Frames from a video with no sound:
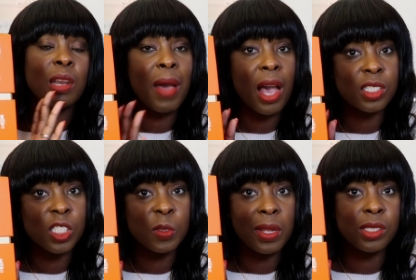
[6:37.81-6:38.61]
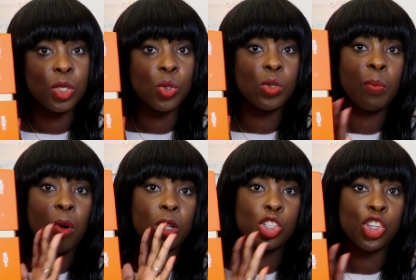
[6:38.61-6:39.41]
and Marks and Spencer do a
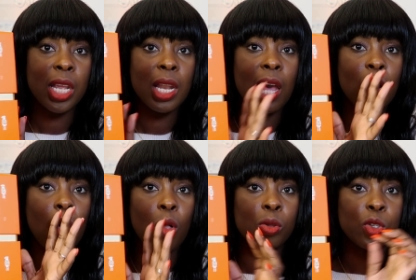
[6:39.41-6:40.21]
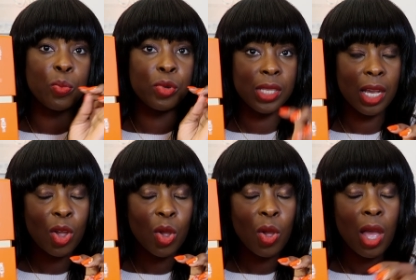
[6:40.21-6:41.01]
bottle of gin and also
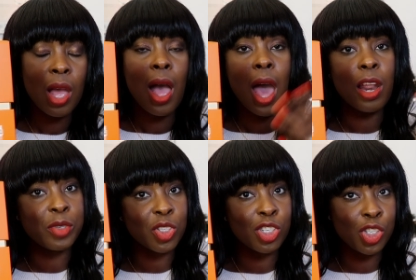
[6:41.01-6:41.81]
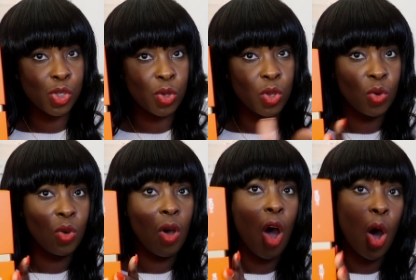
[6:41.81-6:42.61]
Prosecco and I'm just going to show
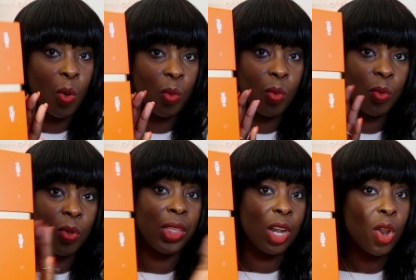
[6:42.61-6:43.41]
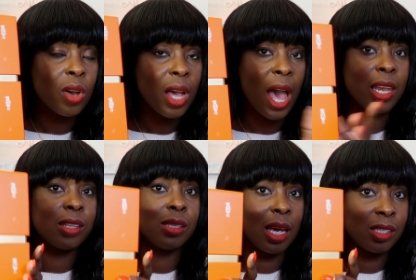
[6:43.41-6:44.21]
you how they look and
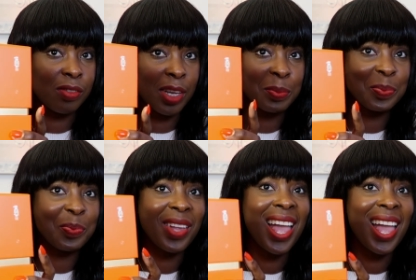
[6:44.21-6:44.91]
the size of them.